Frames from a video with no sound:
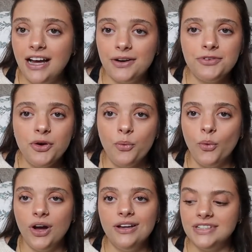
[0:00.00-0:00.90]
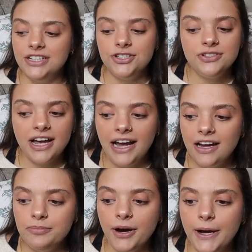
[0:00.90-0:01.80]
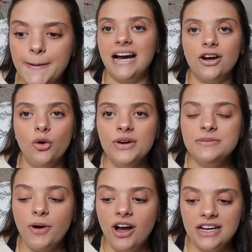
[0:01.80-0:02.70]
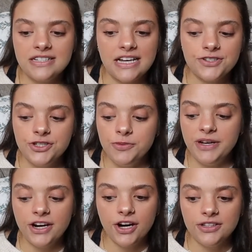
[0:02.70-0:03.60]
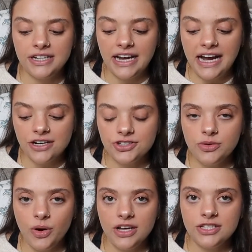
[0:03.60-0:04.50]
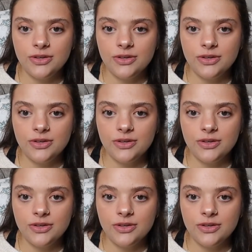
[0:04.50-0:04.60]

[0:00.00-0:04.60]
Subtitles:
I don't know what issues I had, but yeah, I always bought a size or two bigger than I actually was,